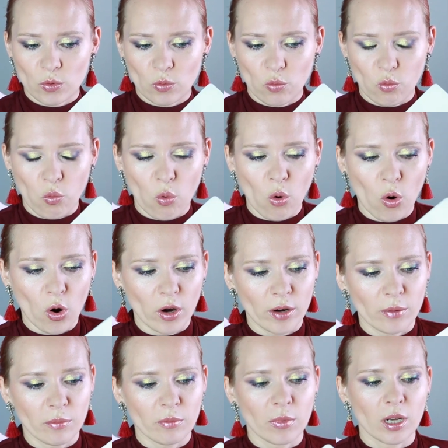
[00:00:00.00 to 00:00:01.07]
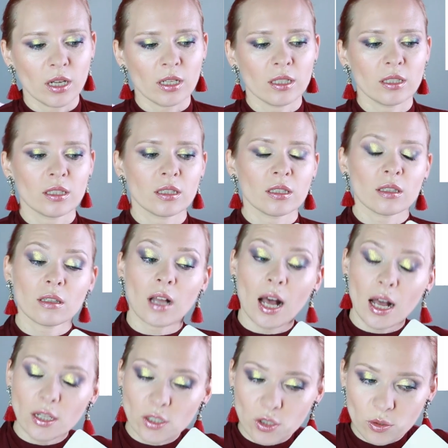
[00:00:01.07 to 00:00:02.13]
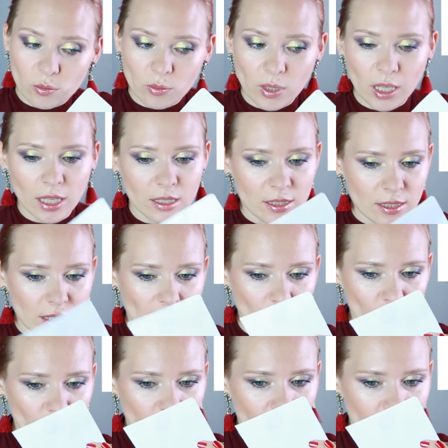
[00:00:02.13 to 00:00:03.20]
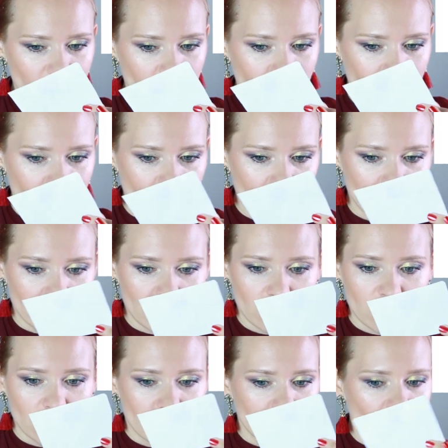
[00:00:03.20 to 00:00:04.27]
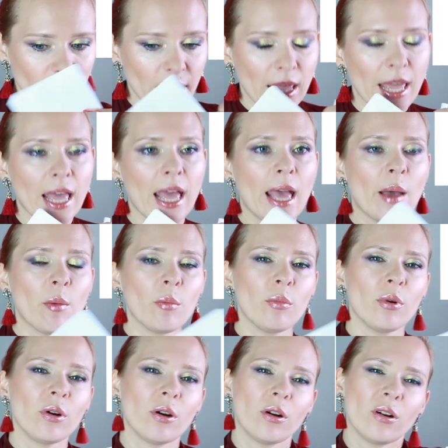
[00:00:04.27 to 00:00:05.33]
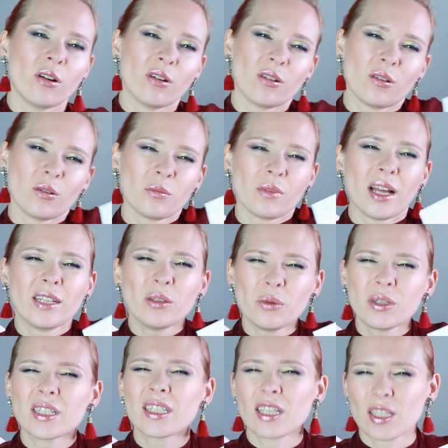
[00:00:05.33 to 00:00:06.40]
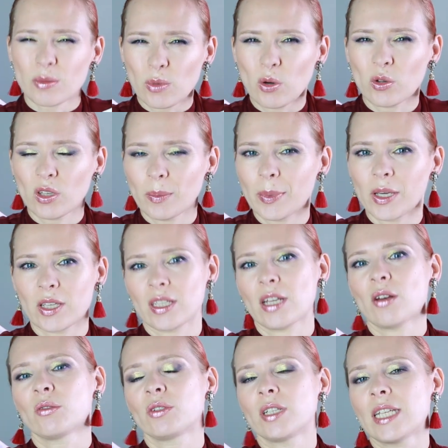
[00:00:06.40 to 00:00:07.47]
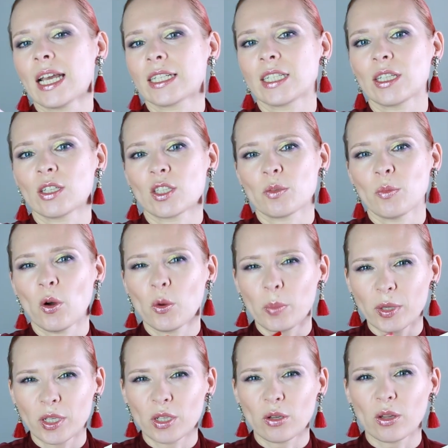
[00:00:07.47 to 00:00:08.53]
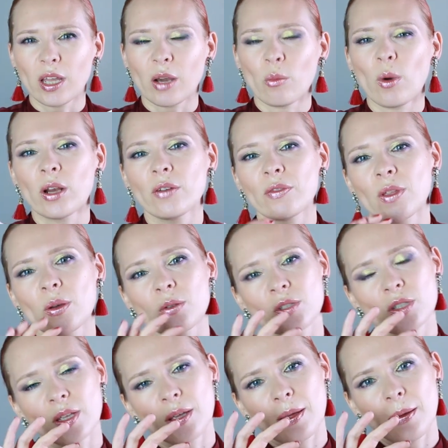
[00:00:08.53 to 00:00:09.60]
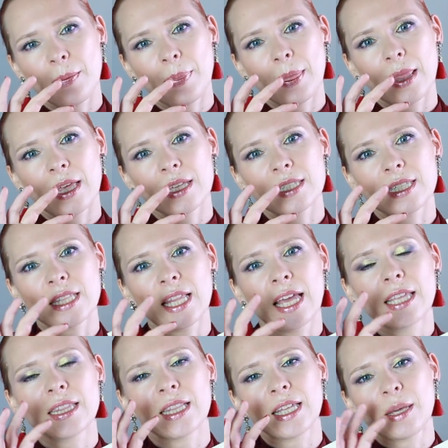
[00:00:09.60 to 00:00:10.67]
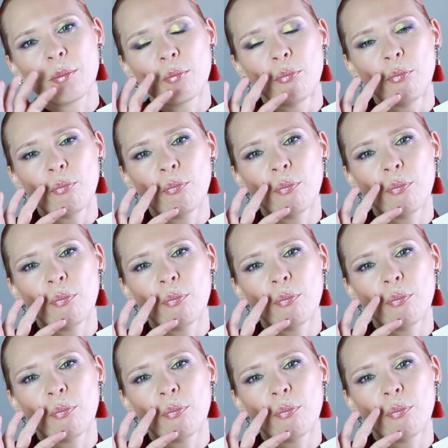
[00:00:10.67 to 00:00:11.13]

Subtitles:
warm, to me, somewhat amber, I don't want to say smoky because I don't detect any smoke, but you know, like one of those slightly